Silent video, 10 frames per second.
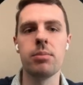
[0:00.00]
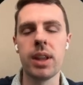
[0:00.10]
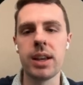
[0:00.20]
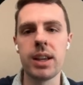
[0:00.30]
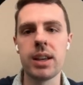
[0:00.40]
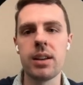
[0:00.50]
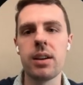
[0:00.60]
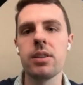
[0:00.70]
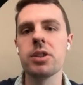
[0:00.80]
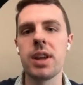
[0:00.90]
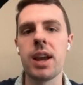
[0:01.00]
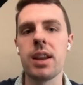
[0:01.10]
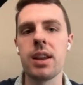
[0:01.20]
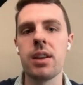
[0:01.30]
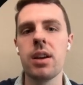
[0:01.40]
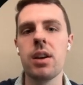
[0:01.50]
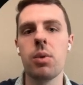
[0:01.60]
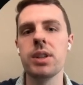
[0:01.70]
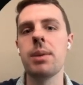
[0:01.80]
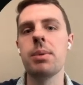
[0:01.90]
blending, understanding
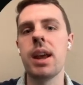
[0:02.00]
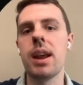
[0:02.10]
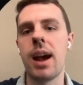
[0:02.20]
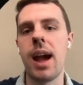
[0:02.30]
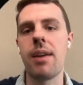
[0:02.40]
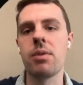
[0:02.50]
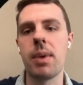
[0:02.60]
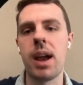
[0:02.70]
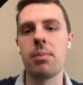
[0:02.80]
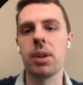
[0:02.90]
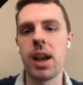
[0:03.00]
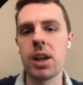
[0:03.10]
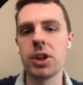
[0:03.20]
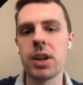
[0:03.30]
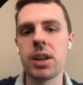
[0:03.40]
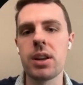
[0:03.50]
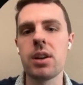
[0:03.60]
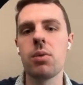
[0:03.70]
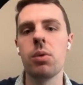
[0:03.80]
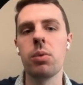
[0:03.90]
what type of data I have in my application
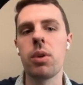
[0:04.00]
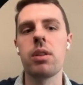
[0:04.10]
with